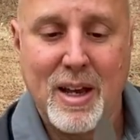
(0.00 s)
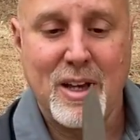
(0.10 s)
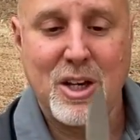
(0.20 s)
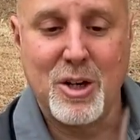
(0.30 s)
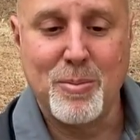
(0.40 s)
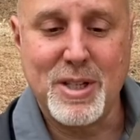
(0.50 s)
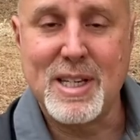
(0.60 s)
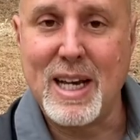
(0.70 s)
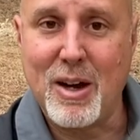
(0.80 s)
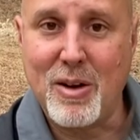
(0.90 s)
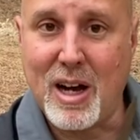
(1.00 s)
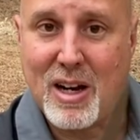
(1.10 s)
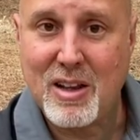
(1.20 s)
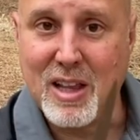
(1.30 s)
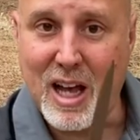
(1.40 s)
you're missing out on
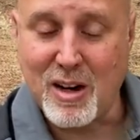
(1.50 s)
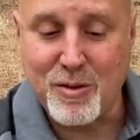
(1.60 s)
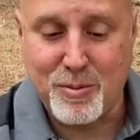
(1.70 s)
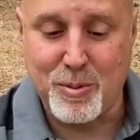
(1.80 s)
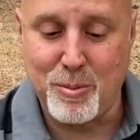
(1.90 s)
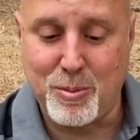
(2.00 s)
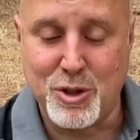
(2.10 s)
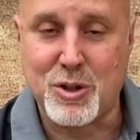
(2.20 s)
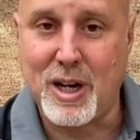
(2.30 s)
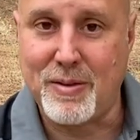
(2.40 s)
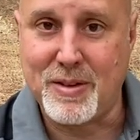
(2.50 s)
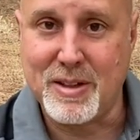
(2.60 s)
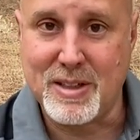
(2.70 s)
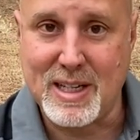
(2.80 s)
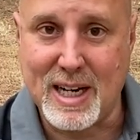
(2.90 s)
a lot of bushcraft
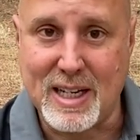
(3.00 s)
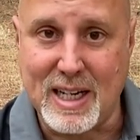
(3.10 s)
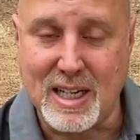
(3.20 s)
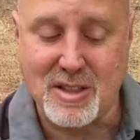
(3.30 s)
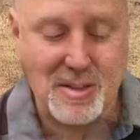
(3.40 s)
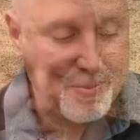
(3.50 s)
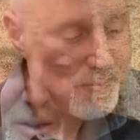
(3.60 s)
techniques.